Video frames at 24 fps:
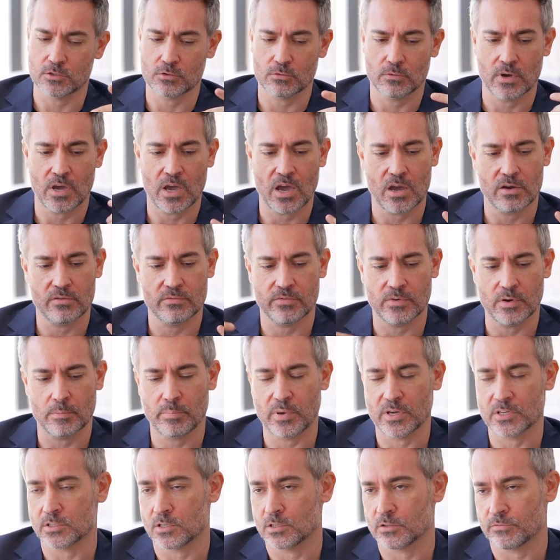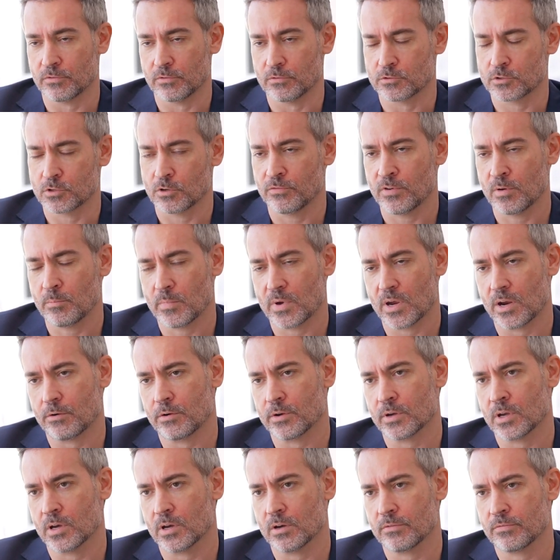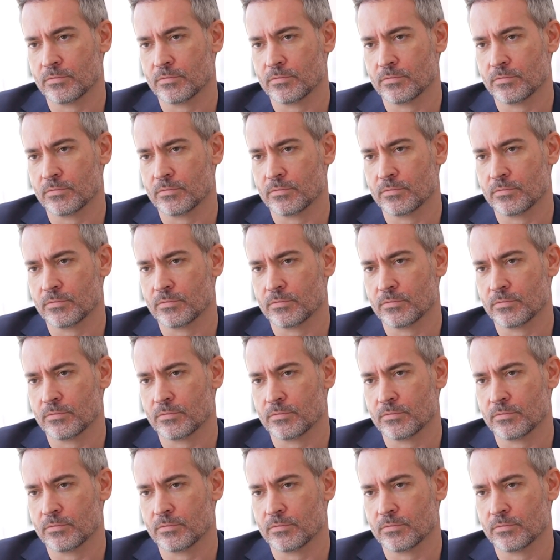We have patients from South America,